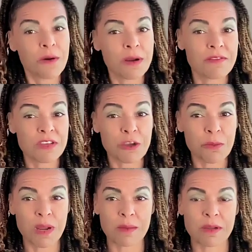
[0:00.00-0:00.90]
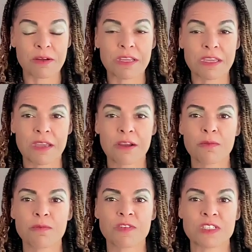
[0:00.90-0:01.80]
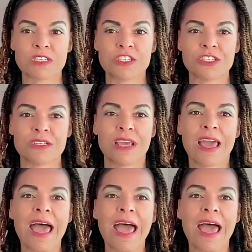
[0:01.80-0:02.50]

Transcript: or even your primary care physician.